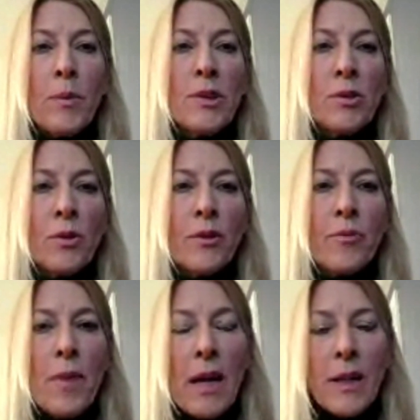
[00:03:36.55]
was sort of
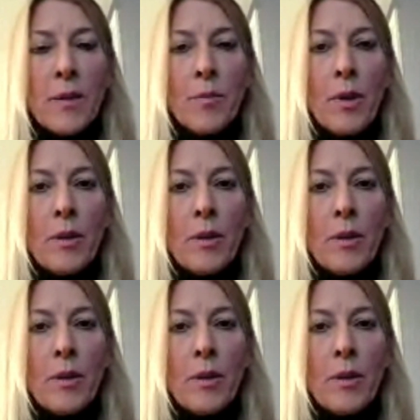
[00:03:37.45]
my,